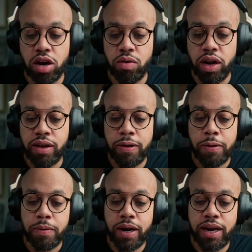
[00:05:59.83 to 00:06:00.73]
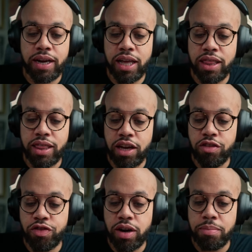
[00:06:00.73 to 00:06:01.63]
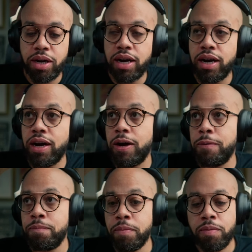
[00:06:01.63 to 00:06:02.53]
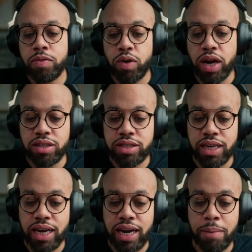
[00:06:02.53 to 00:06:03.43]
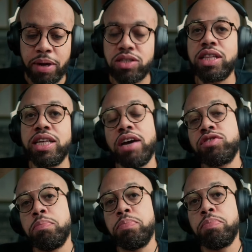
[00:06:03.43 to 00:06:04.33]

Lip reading: already, right? And then from the right side, I basically have some